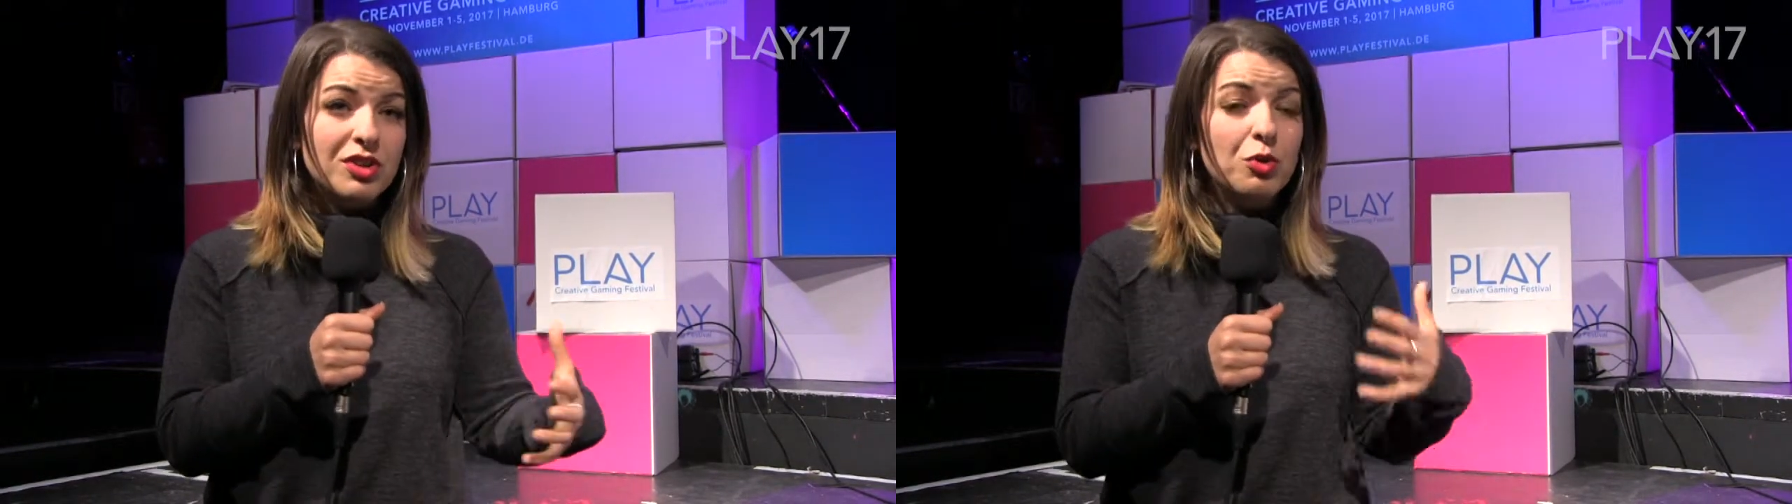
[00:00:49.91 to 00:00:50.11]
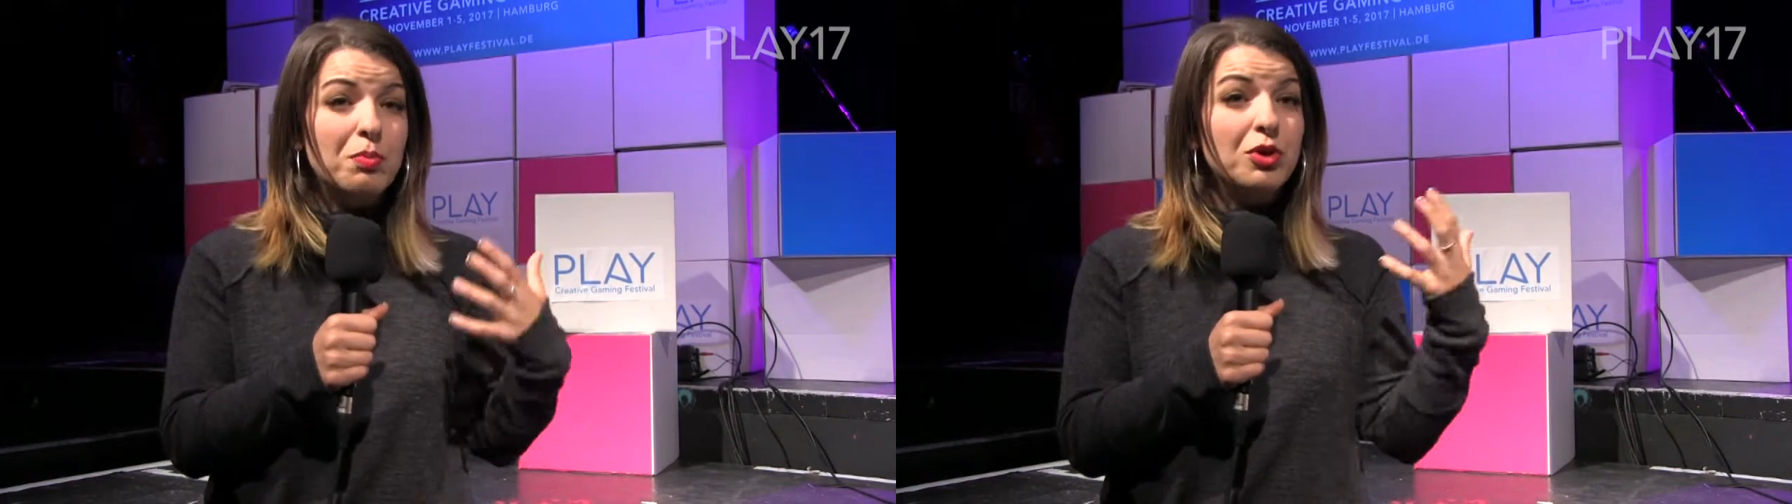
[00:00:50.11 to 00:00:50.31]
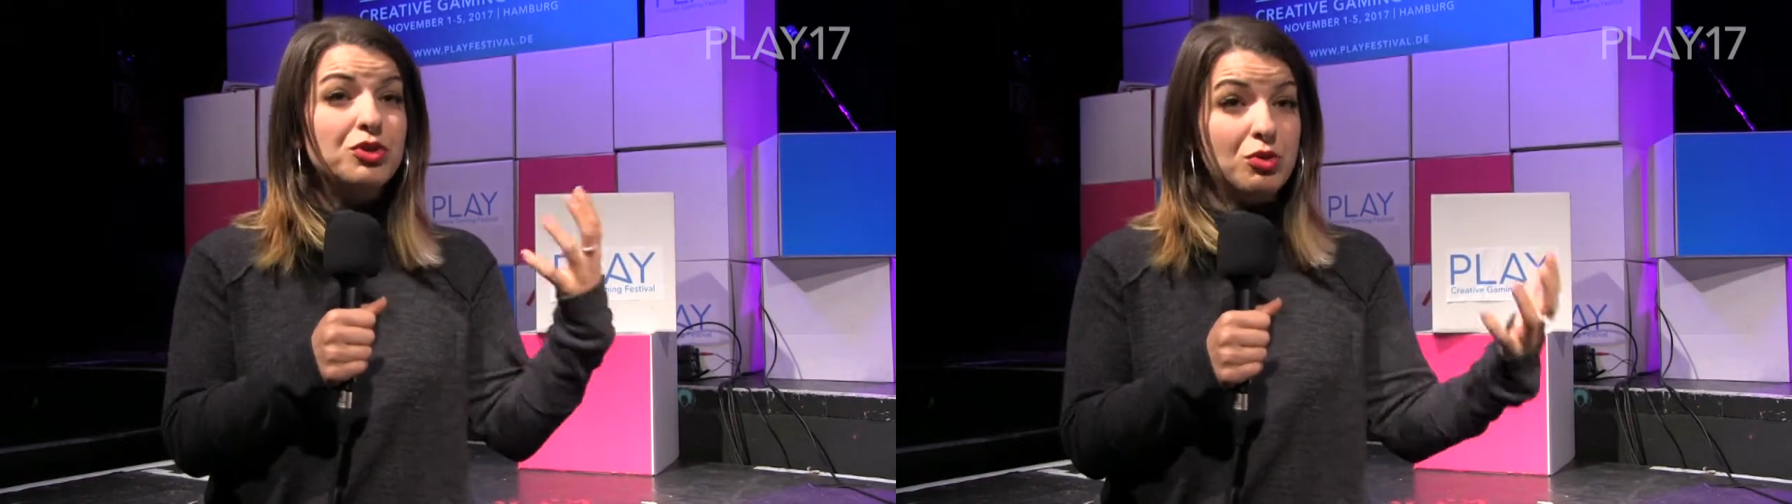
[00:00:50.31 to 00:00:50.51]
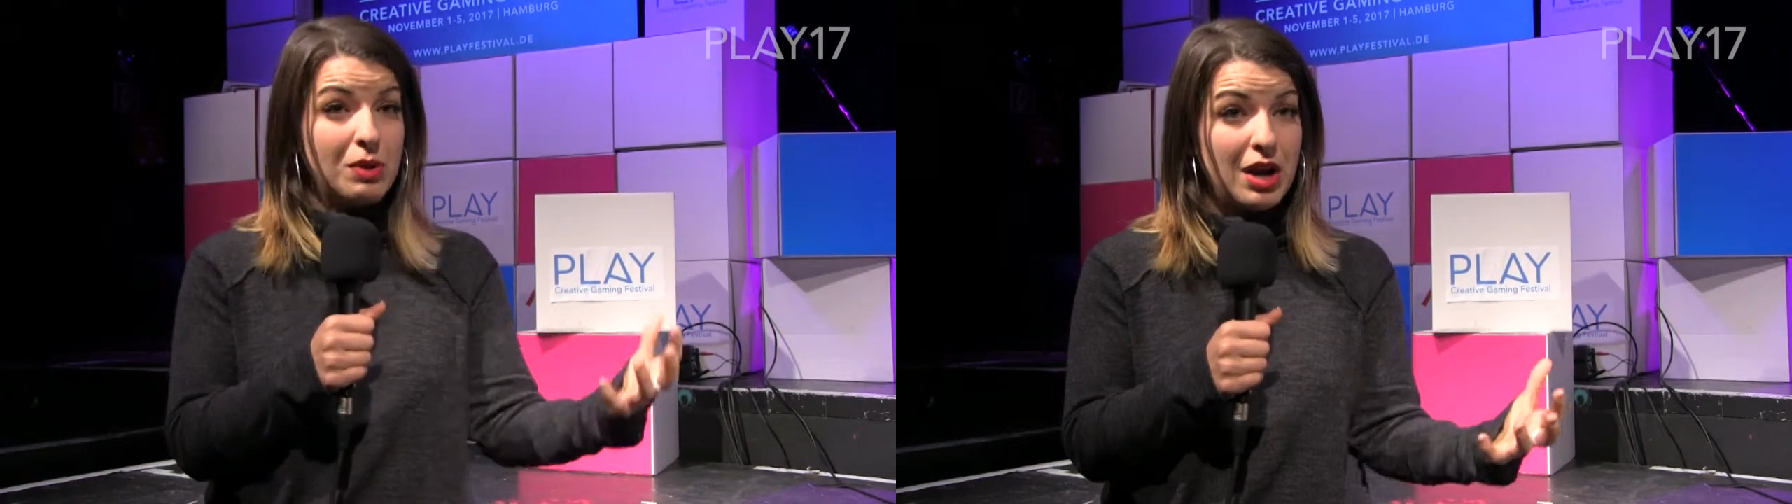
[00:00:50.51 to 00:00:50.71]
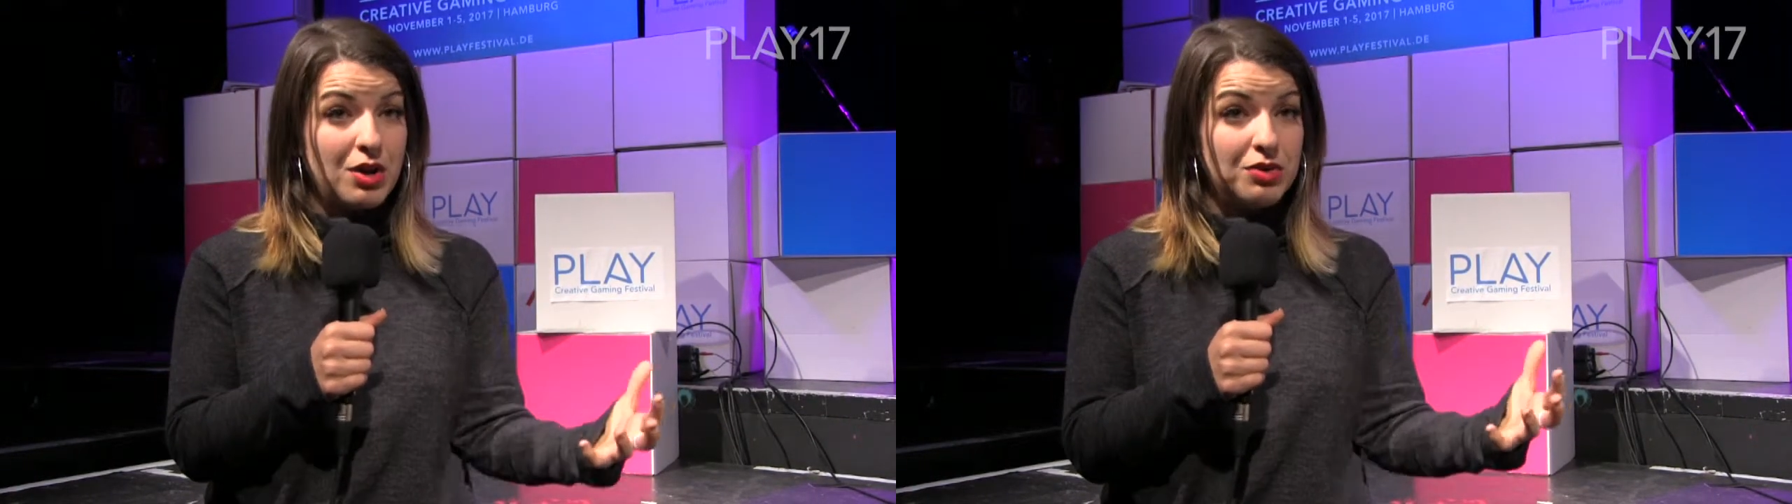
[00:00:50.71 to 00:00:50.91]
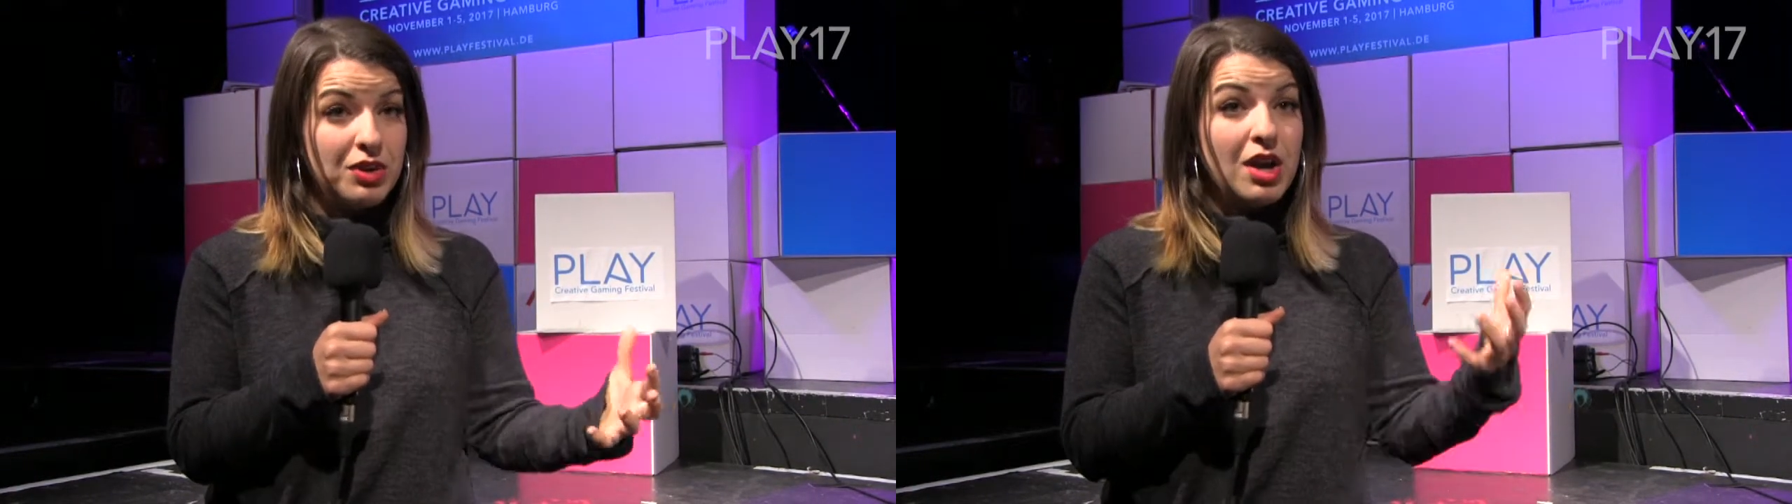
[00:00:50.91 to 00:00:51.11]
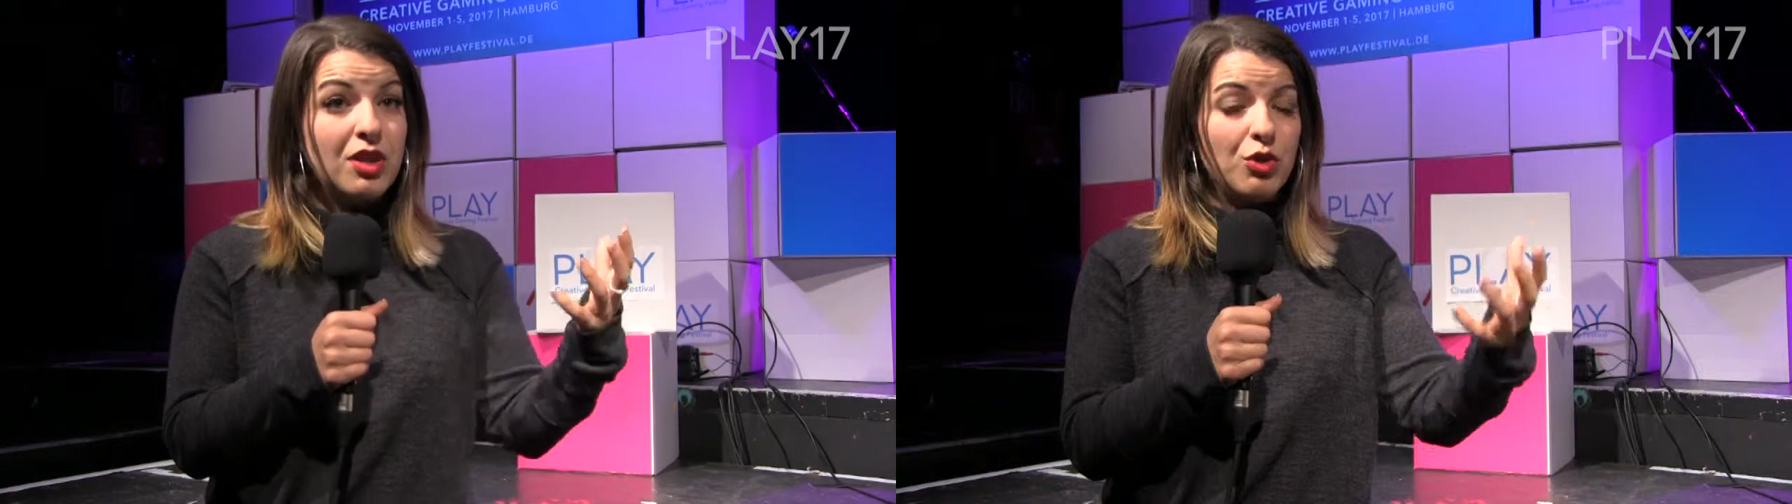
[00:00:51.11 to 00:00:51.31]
that are built around